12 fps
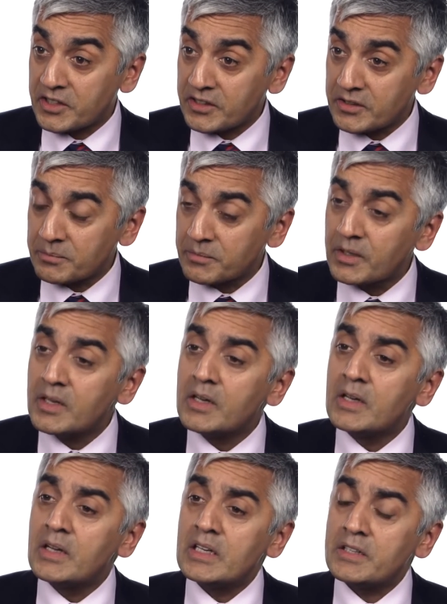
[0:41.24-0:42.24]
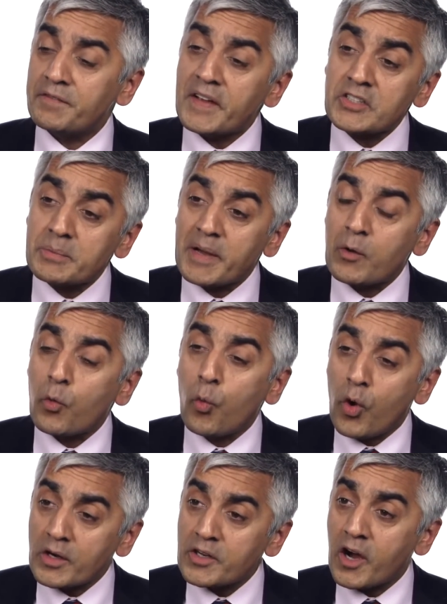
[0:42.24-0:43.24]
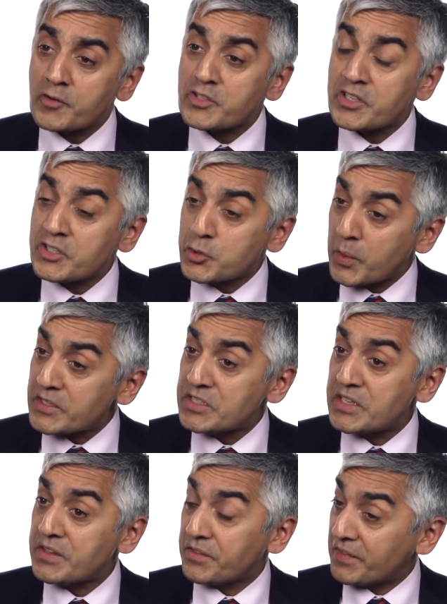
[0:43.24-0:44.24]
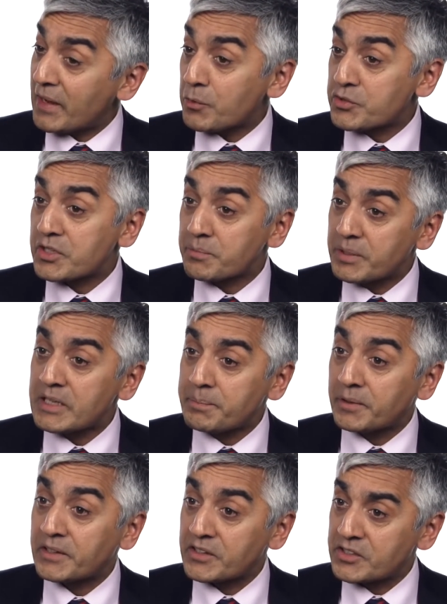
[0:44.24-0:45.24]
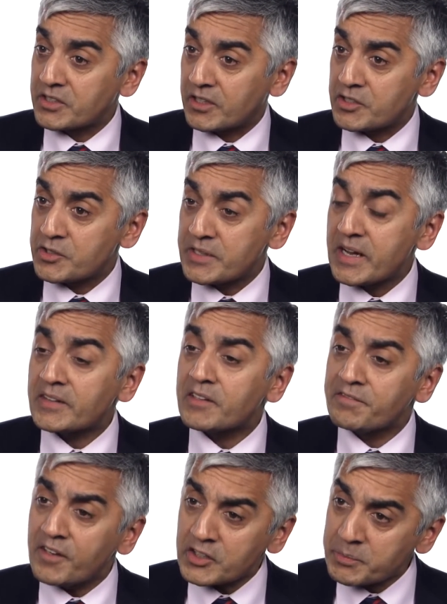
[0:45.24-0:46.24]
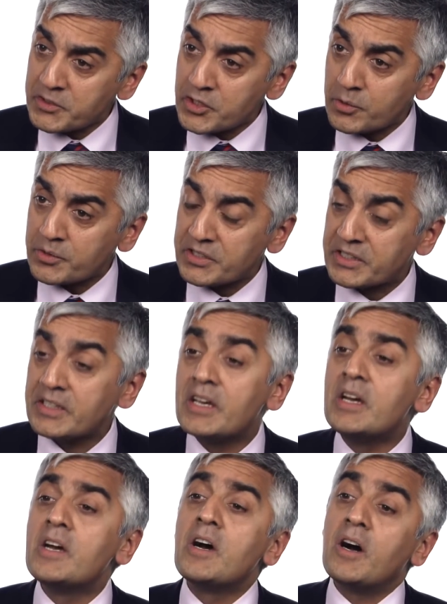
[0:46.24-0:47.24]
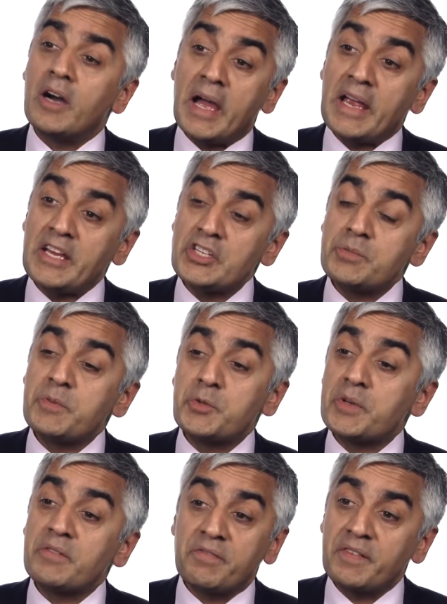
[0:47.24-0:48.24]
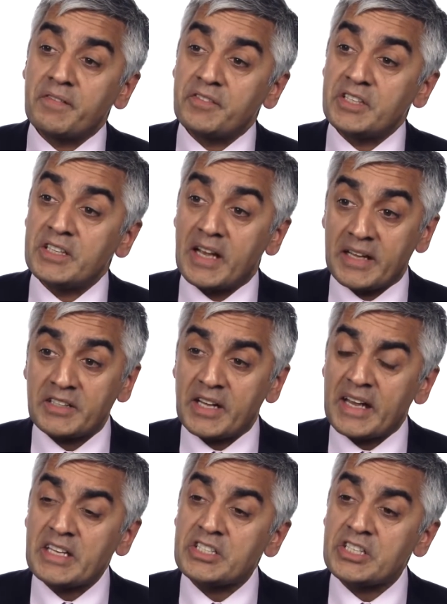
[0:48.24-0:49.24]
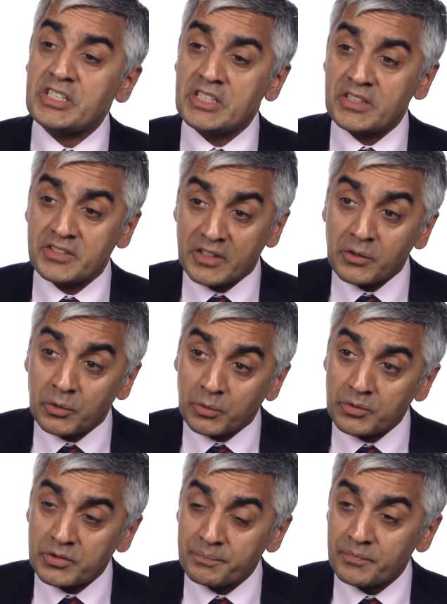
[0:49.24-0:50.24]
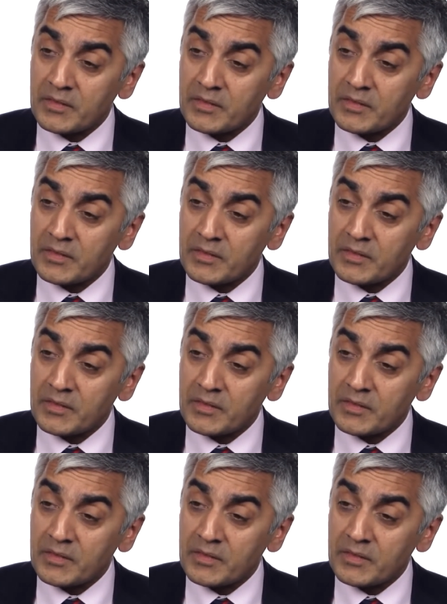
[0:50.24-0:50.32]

Kingdom. It affects about 120,000 people in this country, and the vast majority are aged between 50 and 80 years old.